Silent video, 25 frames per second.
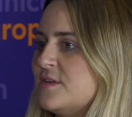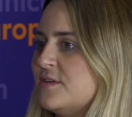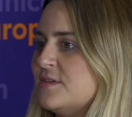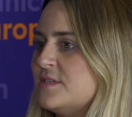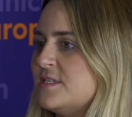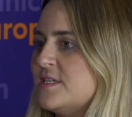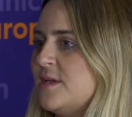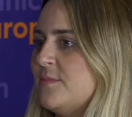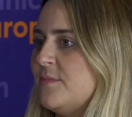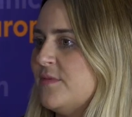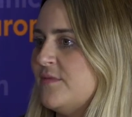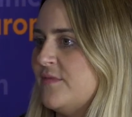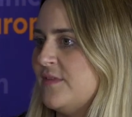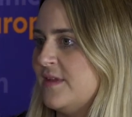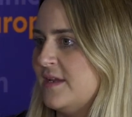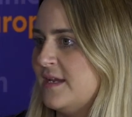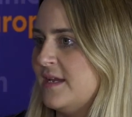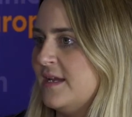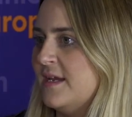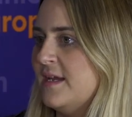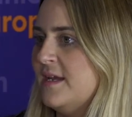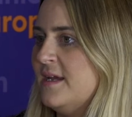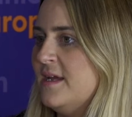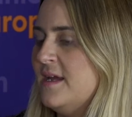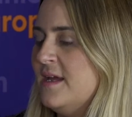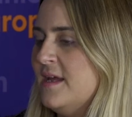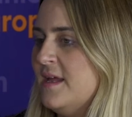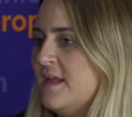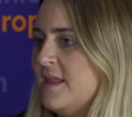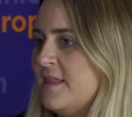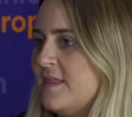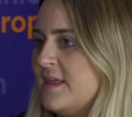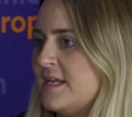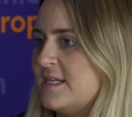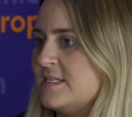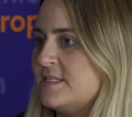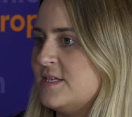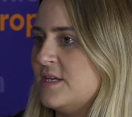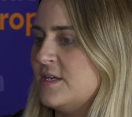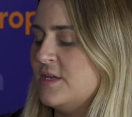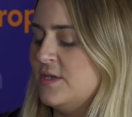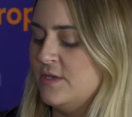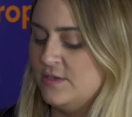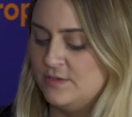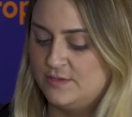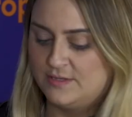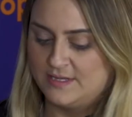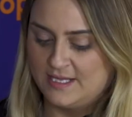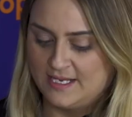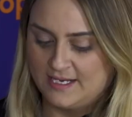on some of the things that
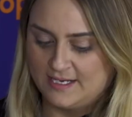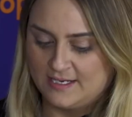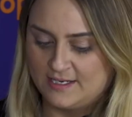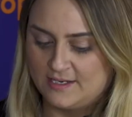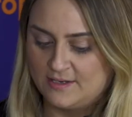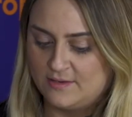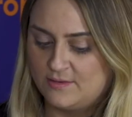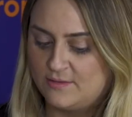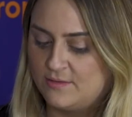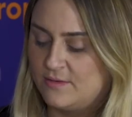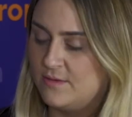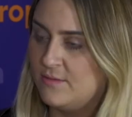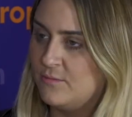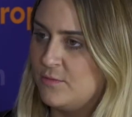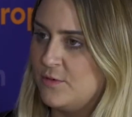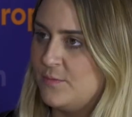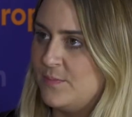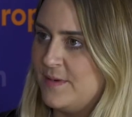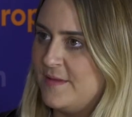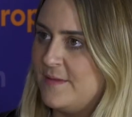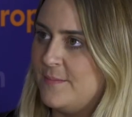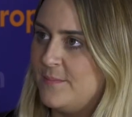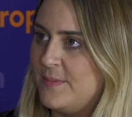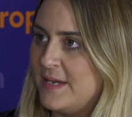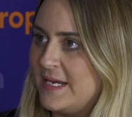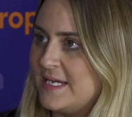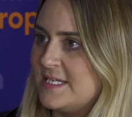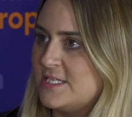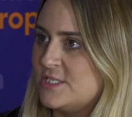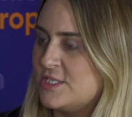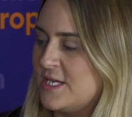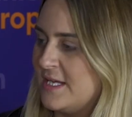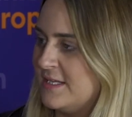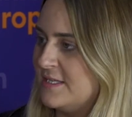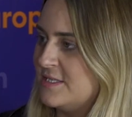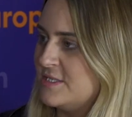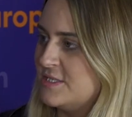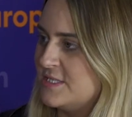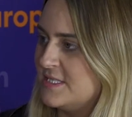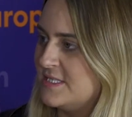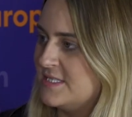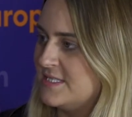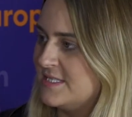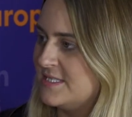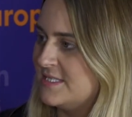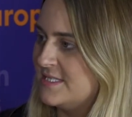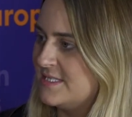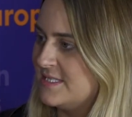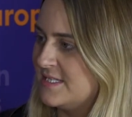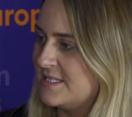you think would be the biggest challenges
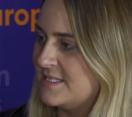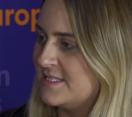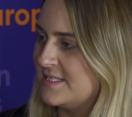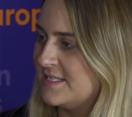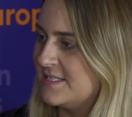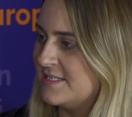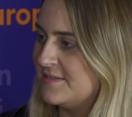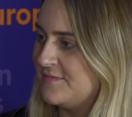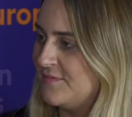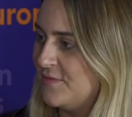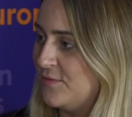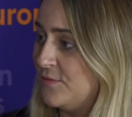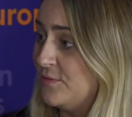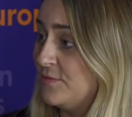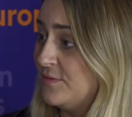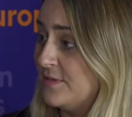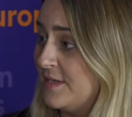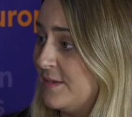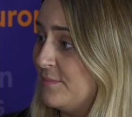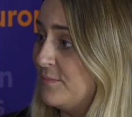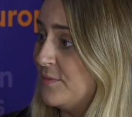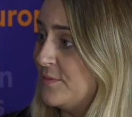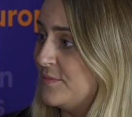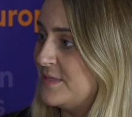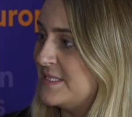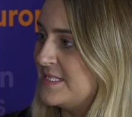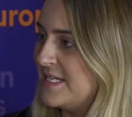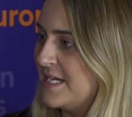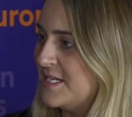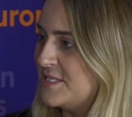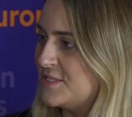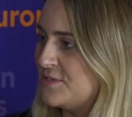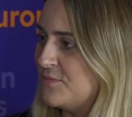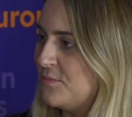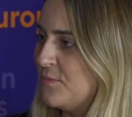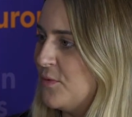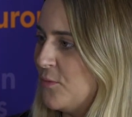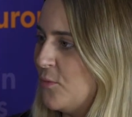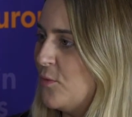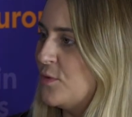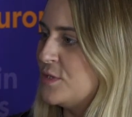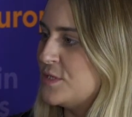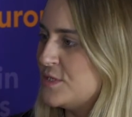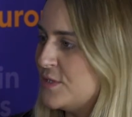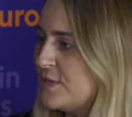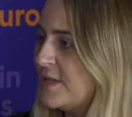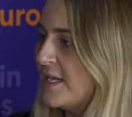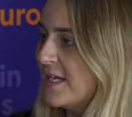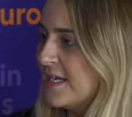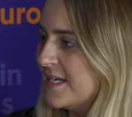to the successful implementation, but what
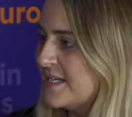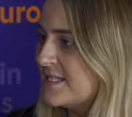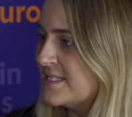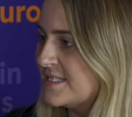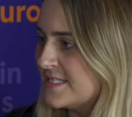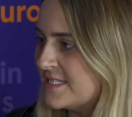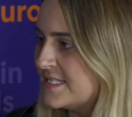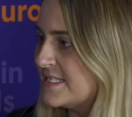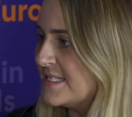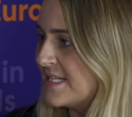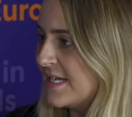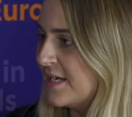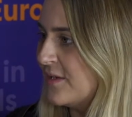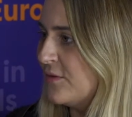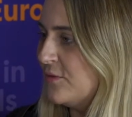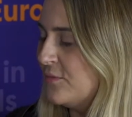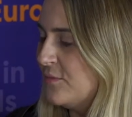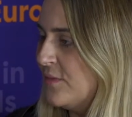do you think is the single